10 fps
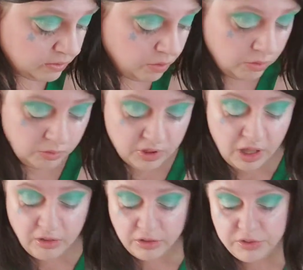core
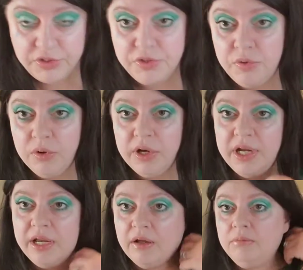color
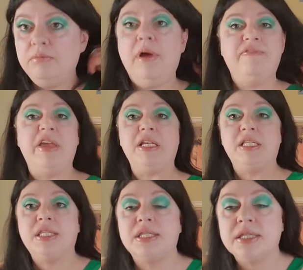story on my
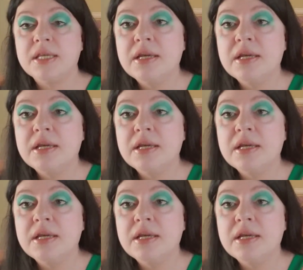face.